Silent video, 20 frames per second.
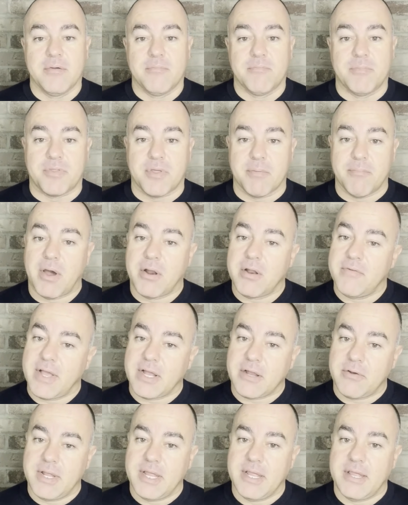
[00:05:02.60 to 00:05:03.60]
But the amount of
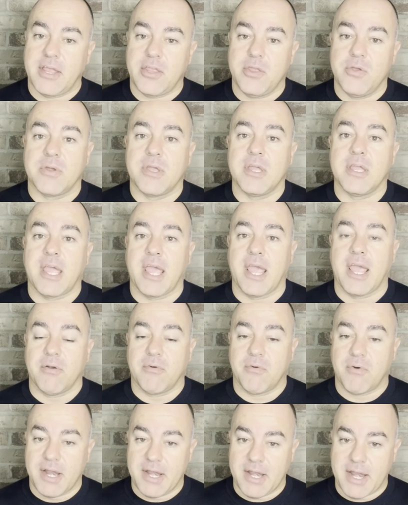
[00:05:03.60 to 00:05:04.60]
equity that you can gain
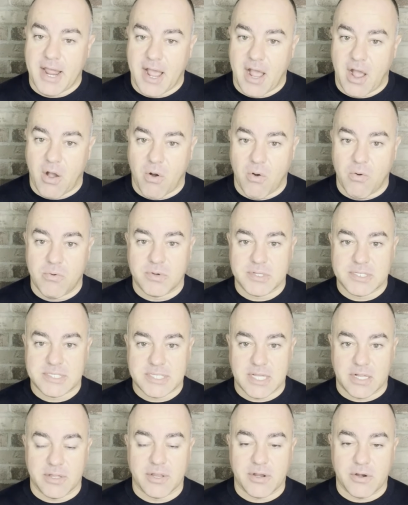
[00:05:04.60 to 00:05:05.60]
right now with
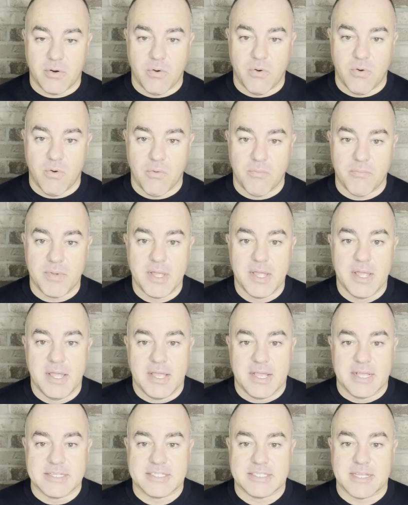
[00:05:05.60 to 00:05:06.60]
selling your home
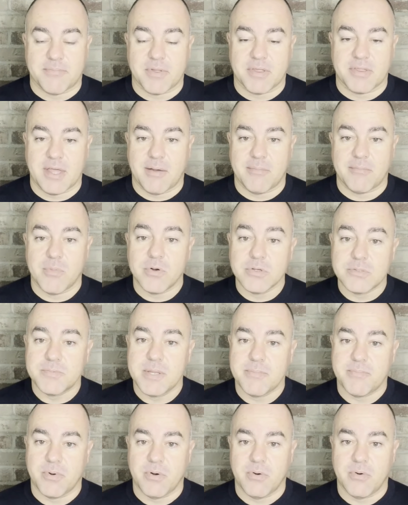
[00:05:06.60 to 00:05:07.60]
is something that most
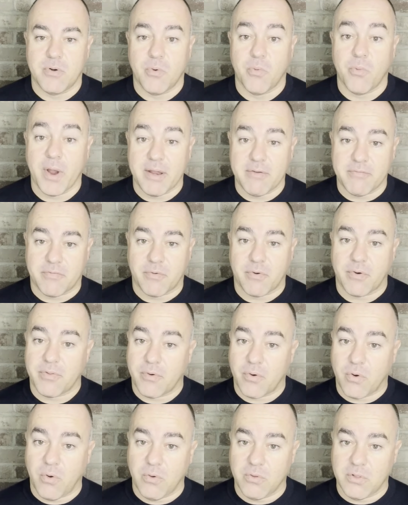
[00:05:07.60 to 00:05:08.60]
people wait for
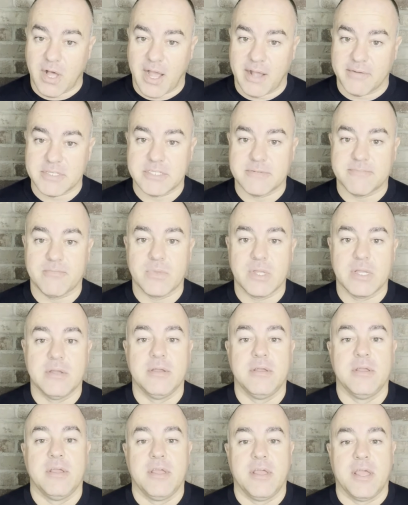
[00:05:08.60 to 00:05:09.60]
their whole lives.
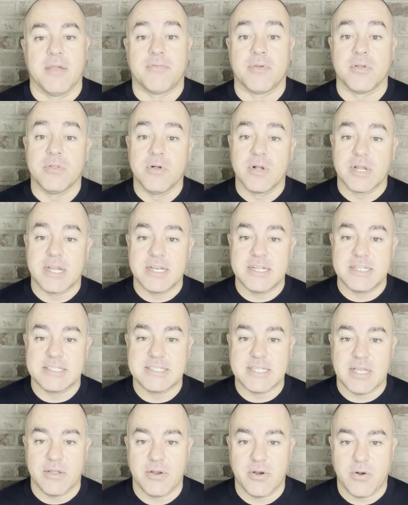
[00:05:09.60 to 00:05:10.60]
If you're looking to
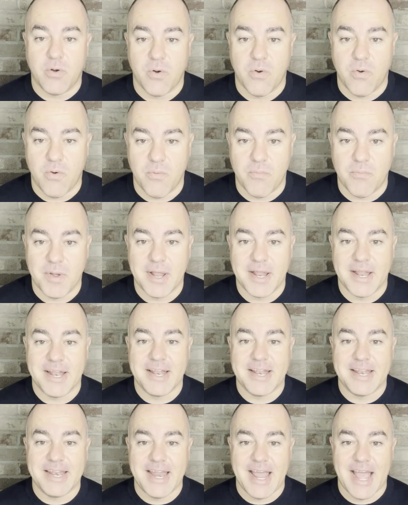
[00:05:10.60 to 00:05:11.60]
sell your home,
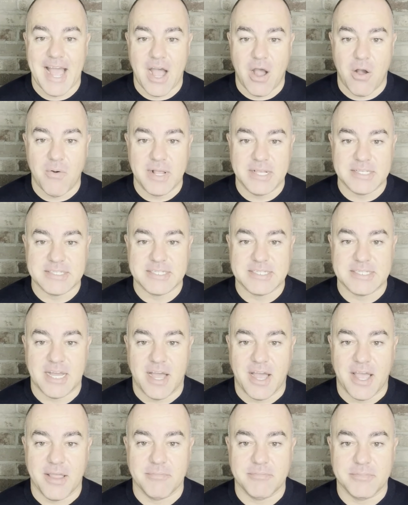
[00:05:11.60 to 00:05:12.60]
now is the
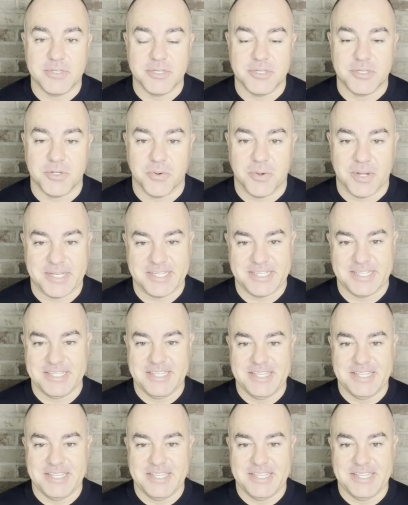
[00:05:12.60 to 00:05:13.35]
time to do it.